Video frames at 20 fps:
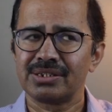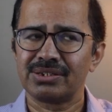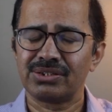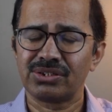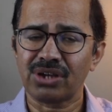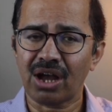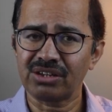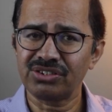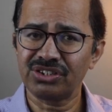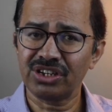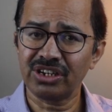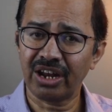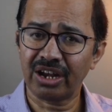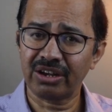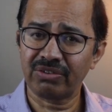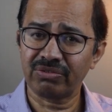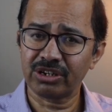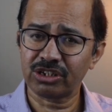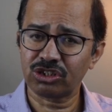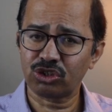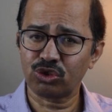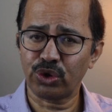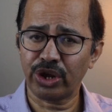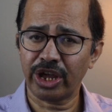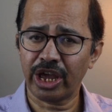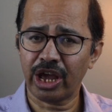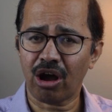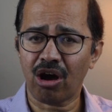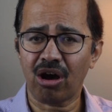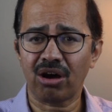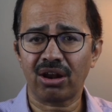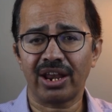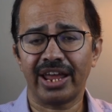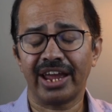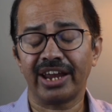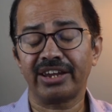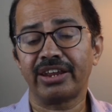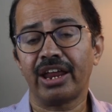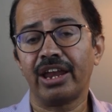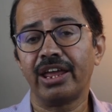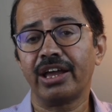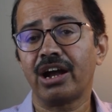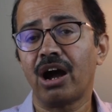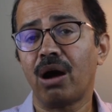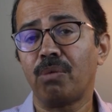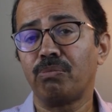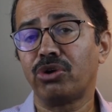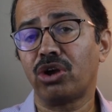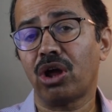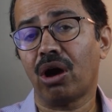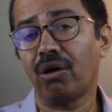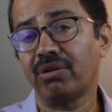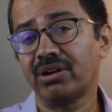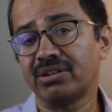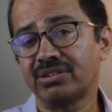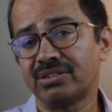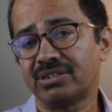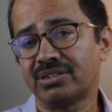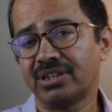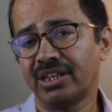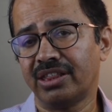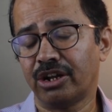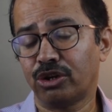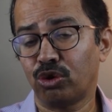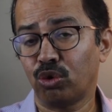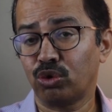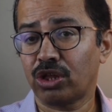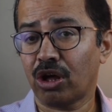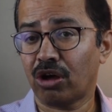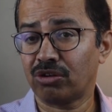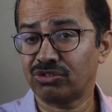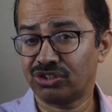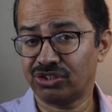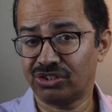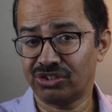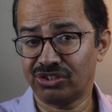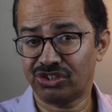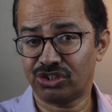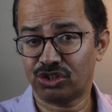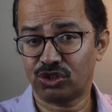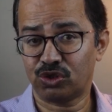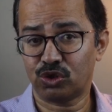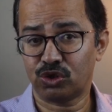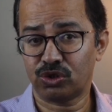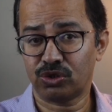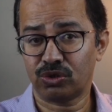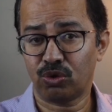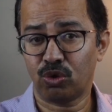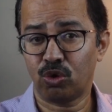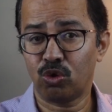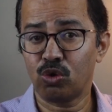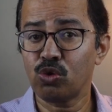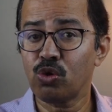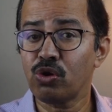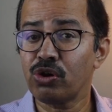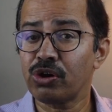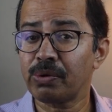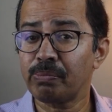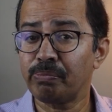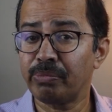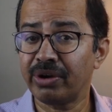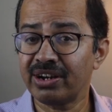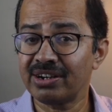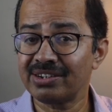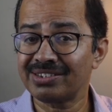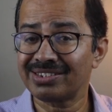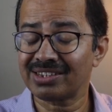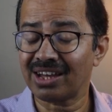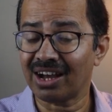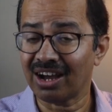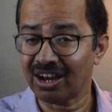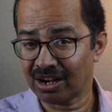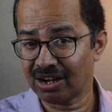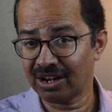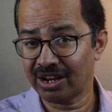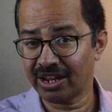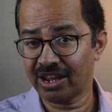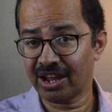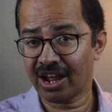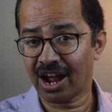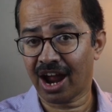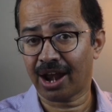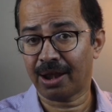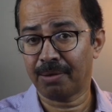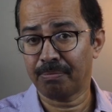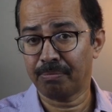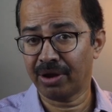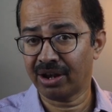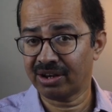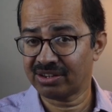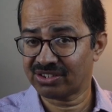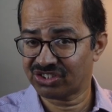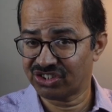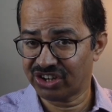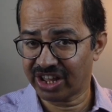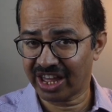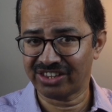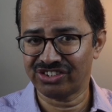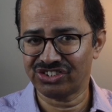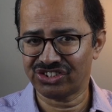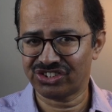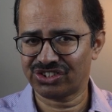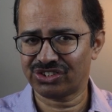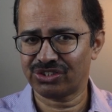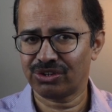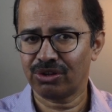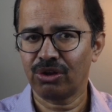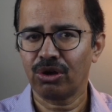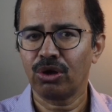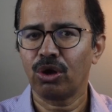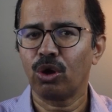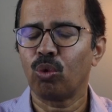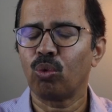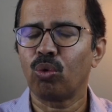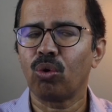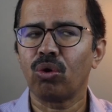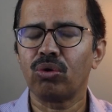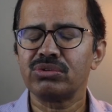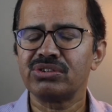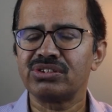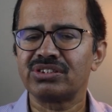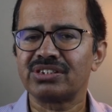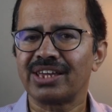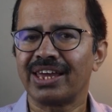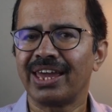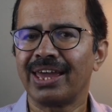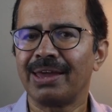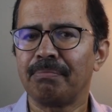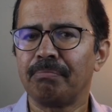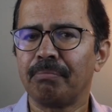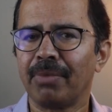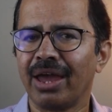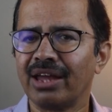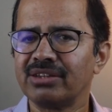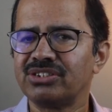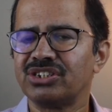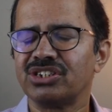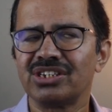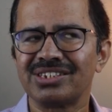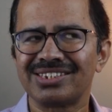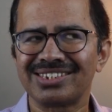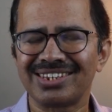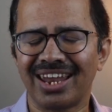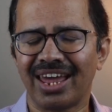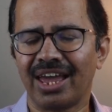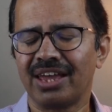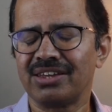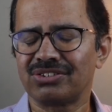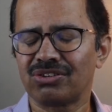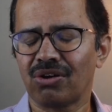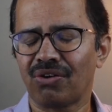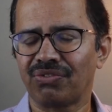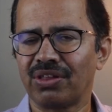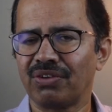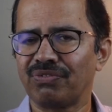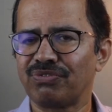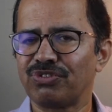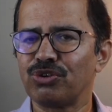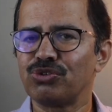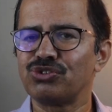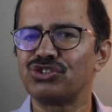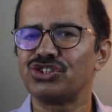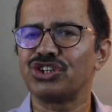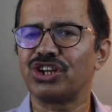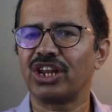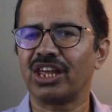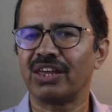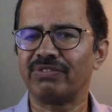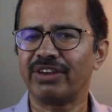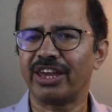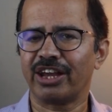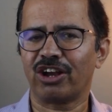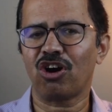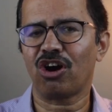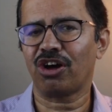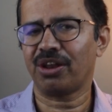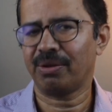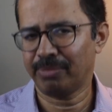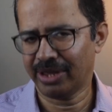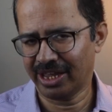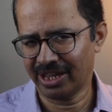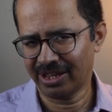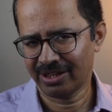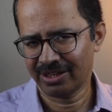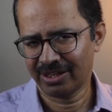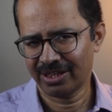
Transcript: Charging networks today are like telecom towers in the 2000s. Whoever builds early and builds dense owns a major slice of the future EV economy.